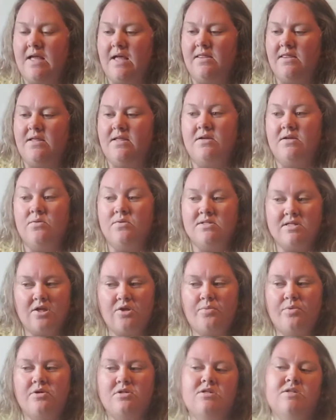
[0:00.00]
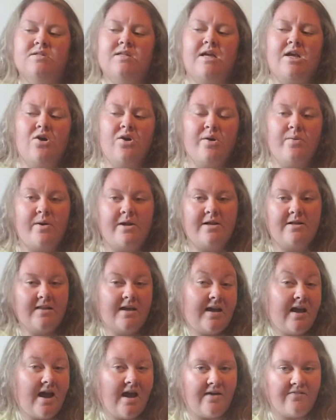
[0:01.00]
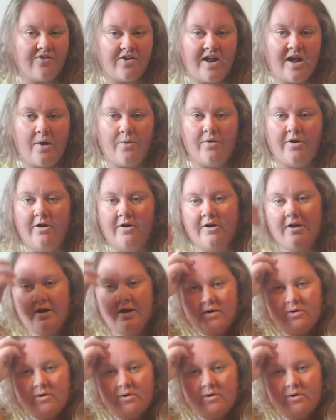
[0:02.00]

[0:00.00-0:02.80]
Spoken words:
And then there was another person that was like, oh, I waited like half an hour.